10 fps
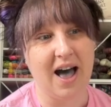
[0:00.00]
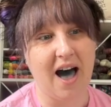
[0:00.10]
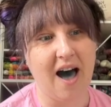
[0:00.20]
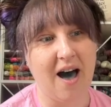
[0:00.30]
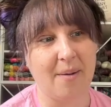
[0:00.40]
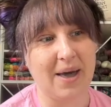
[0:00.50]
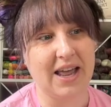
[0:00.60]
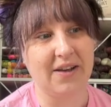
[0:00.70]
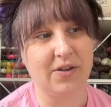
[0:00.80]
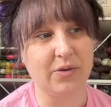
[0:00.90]
And
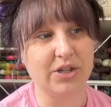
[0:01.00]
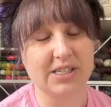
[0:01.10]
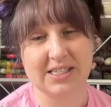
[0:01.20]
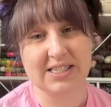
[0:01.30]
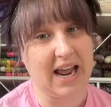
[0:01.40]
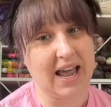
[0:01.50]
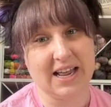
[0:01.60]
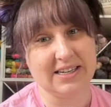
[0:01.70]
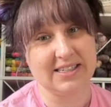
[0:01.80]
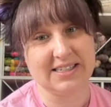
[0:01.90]
if you just
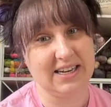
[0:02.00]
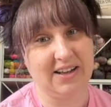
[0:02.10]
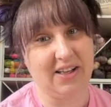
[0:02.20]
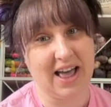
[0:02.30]
stand still